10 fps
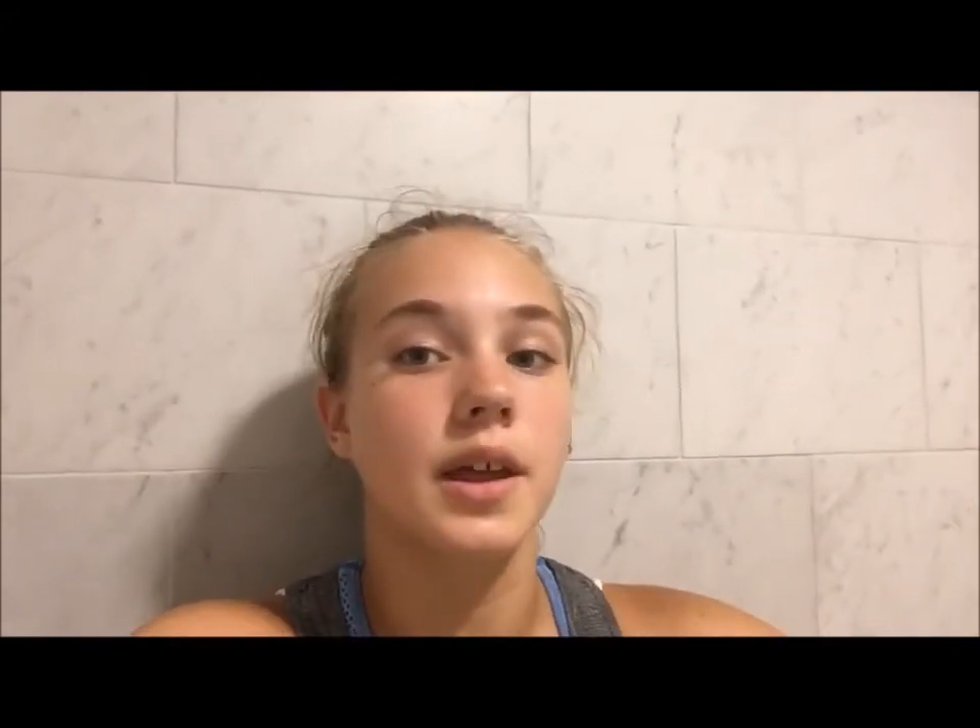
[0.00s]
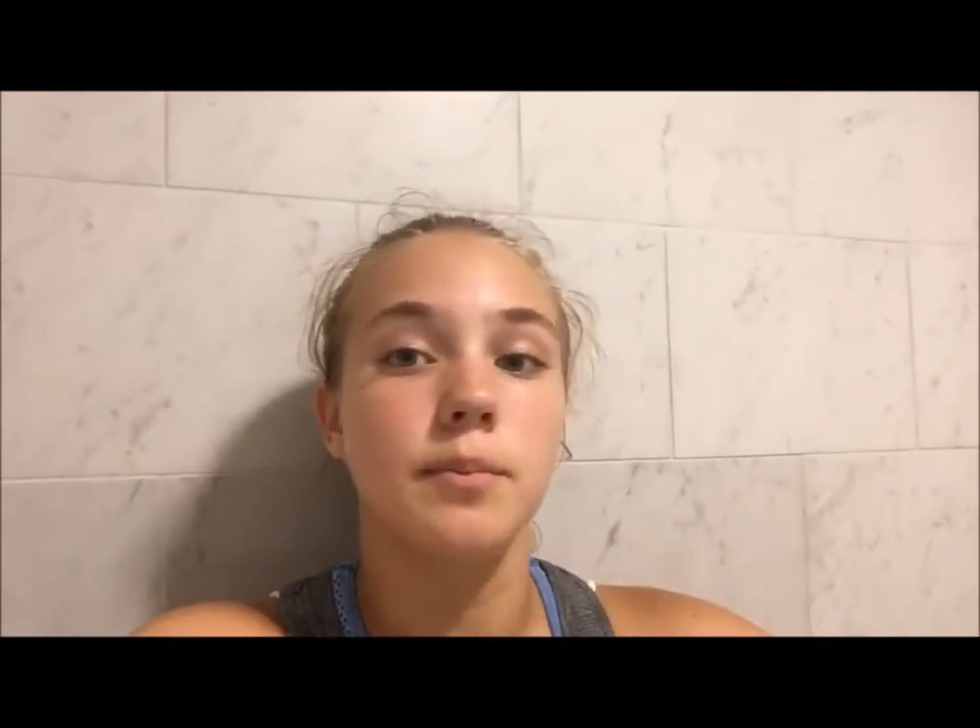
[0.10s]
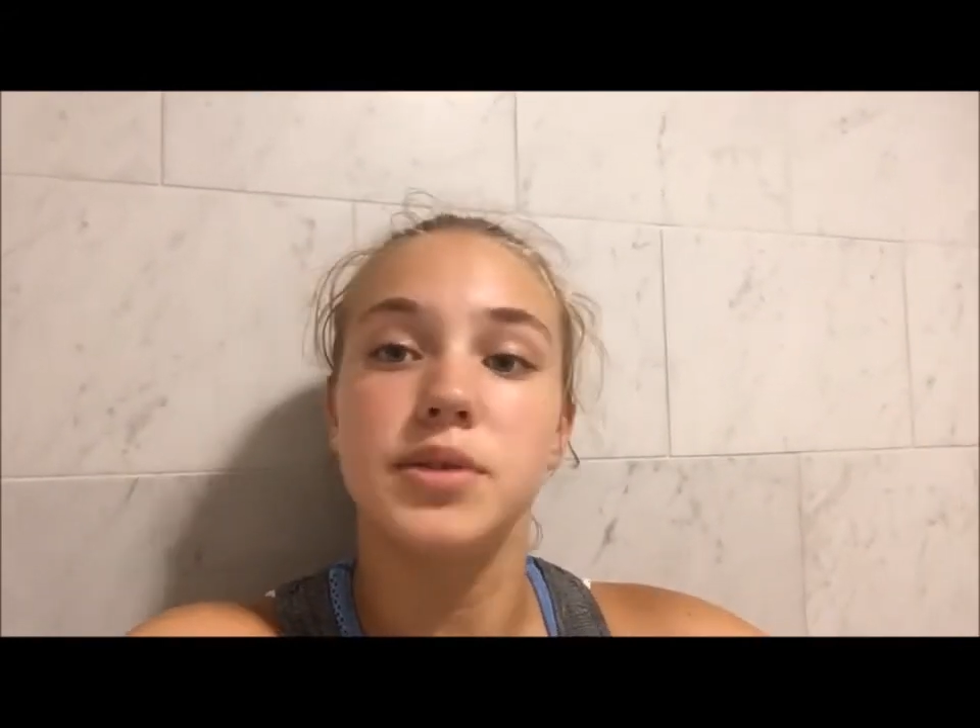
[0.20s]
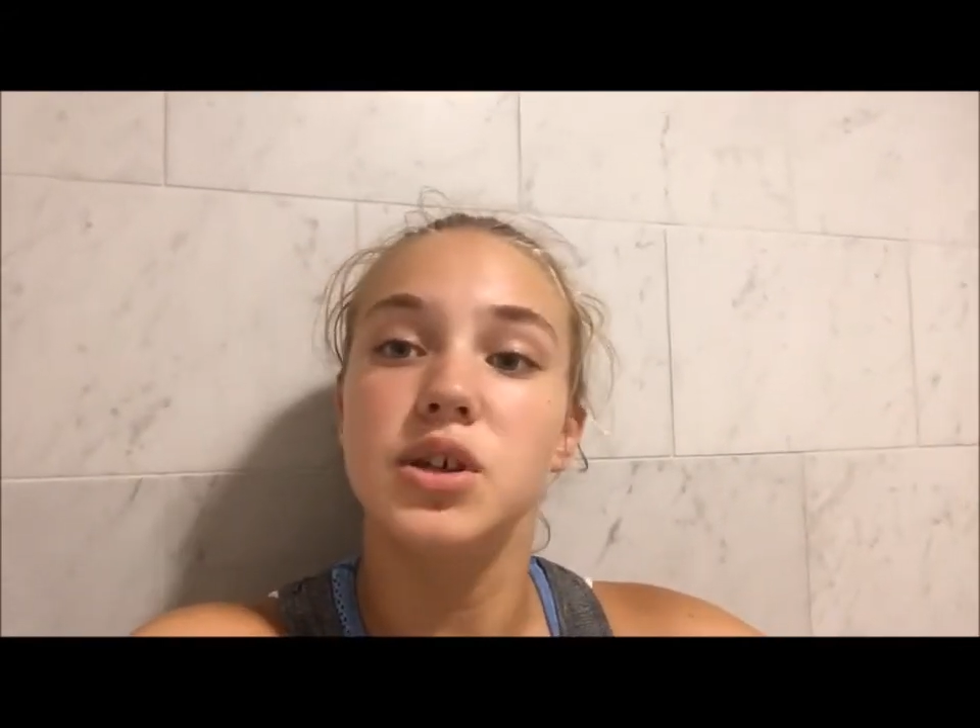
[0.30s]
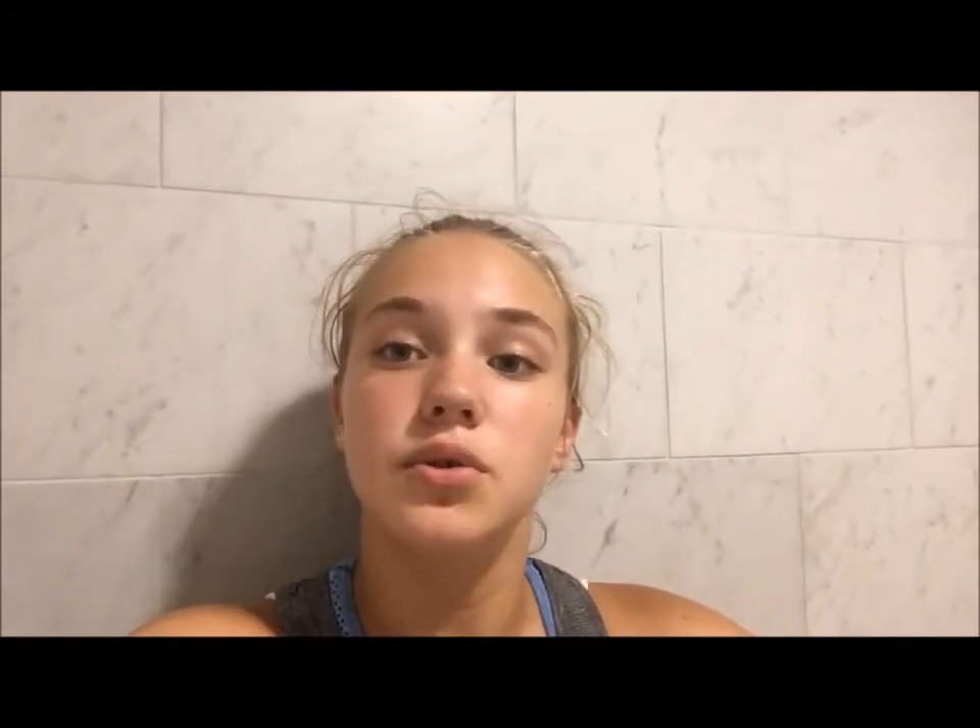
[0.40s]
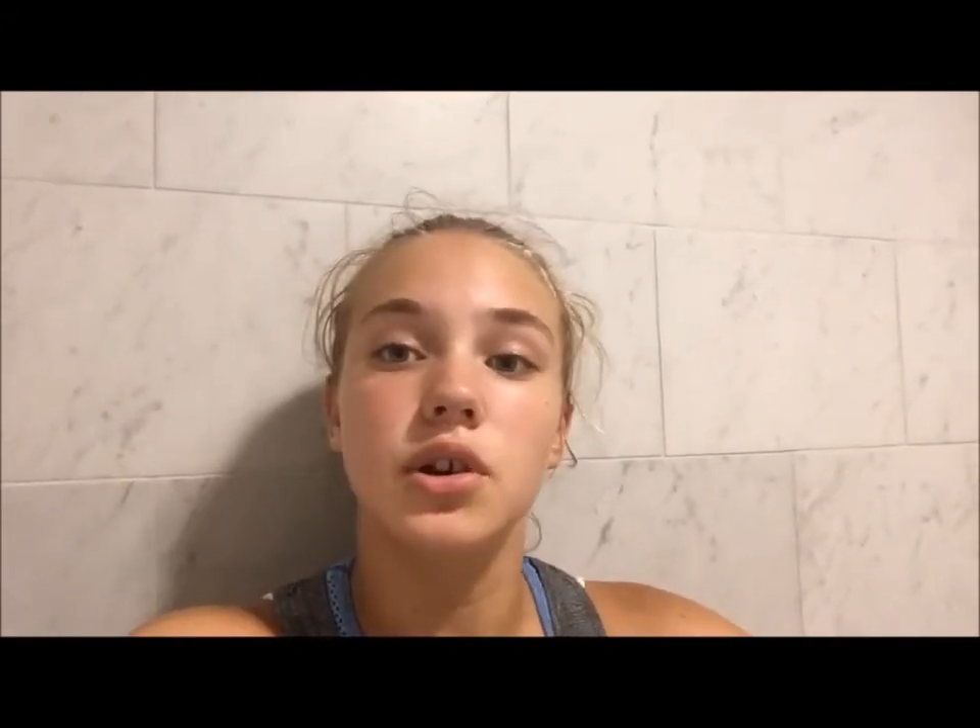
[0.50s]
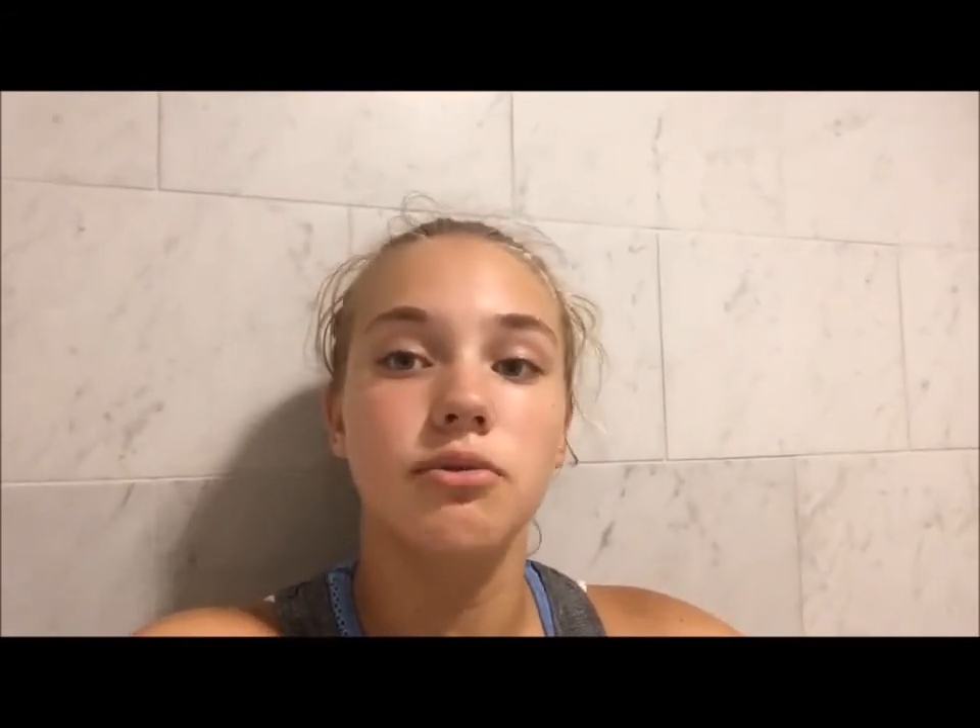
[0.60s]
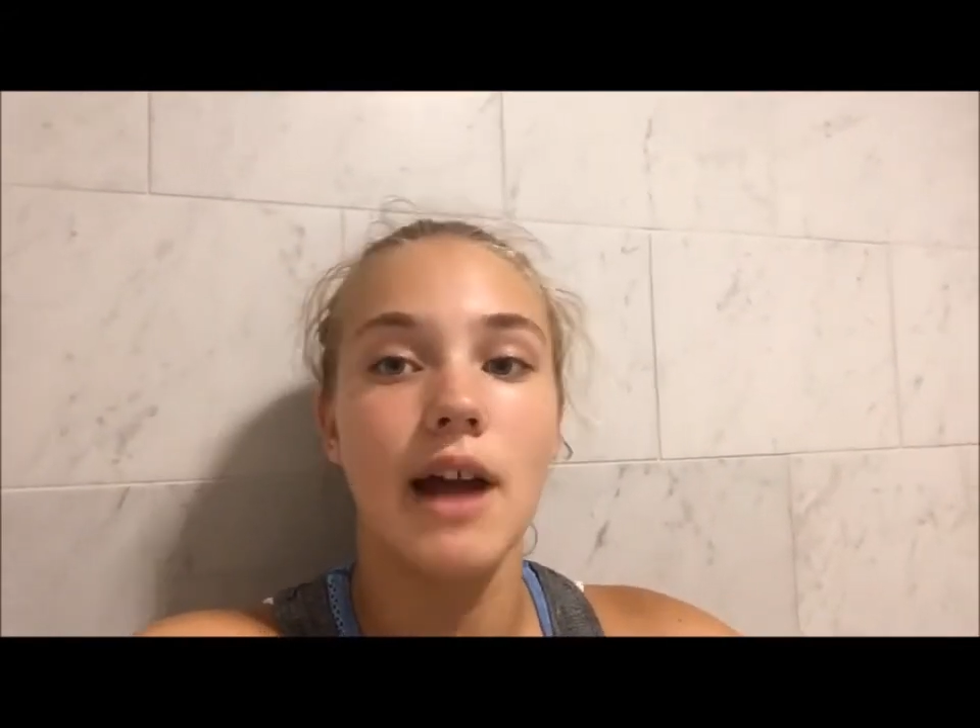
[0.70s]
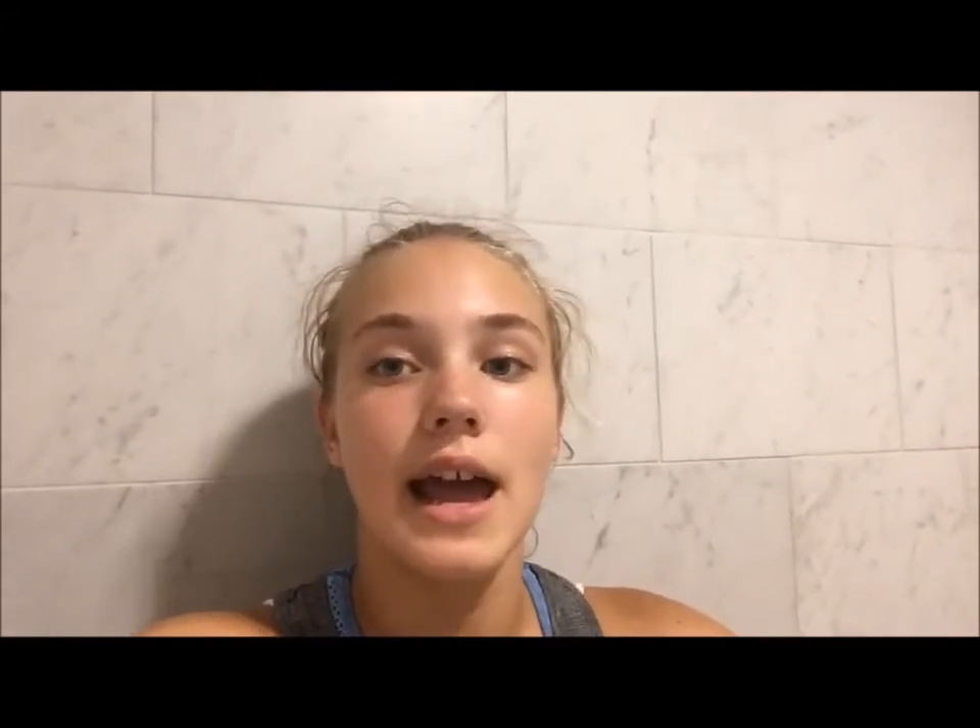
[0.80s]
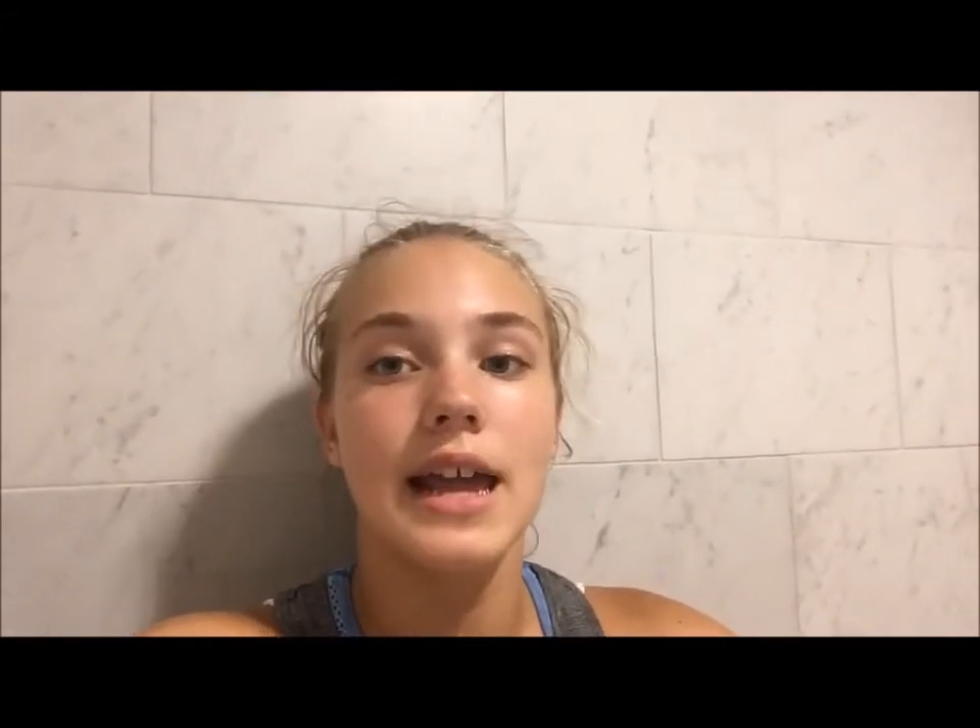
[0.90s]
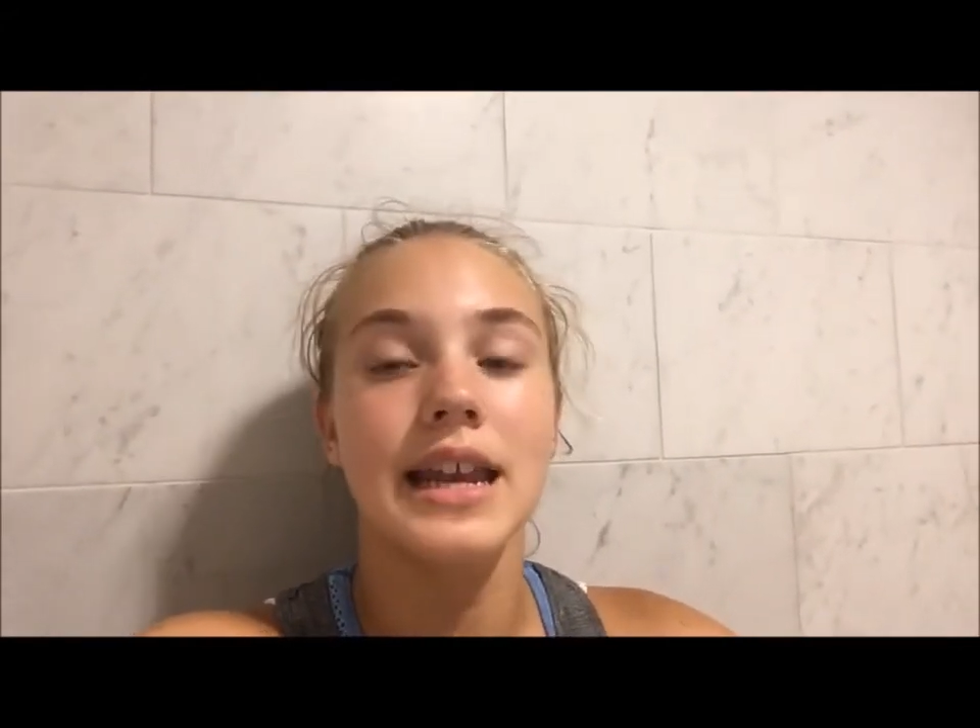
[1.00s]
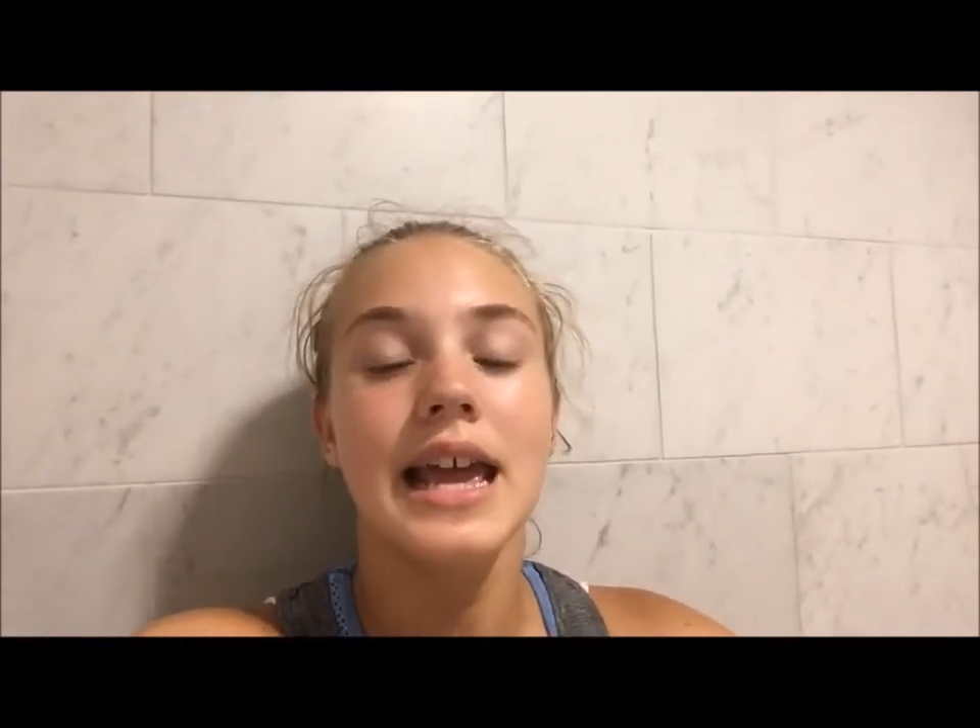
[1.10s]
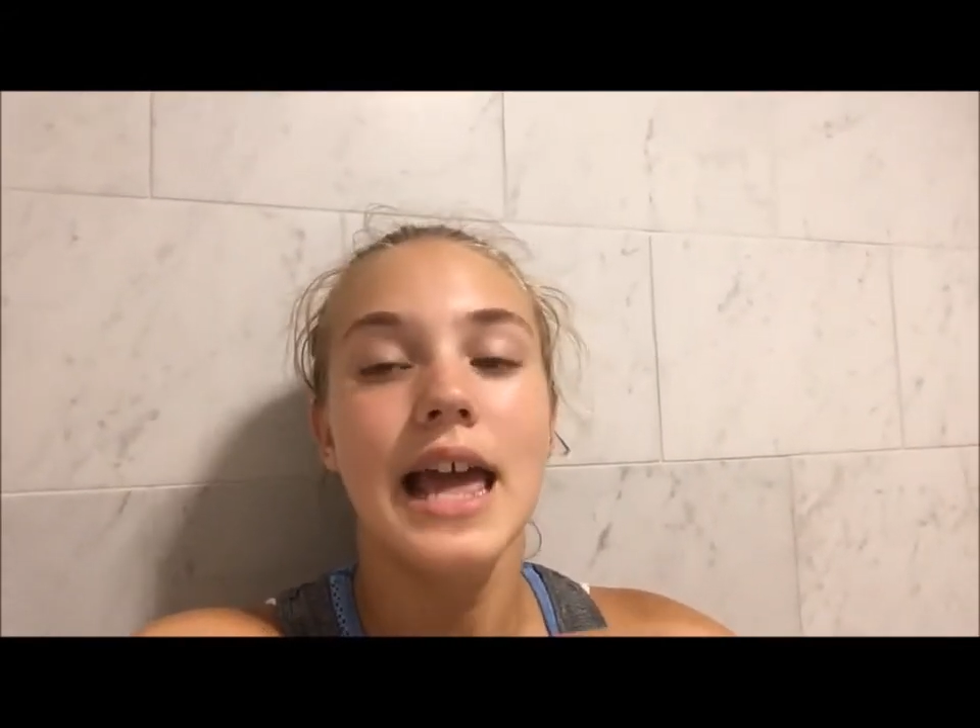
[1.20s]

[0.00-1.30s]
computer right.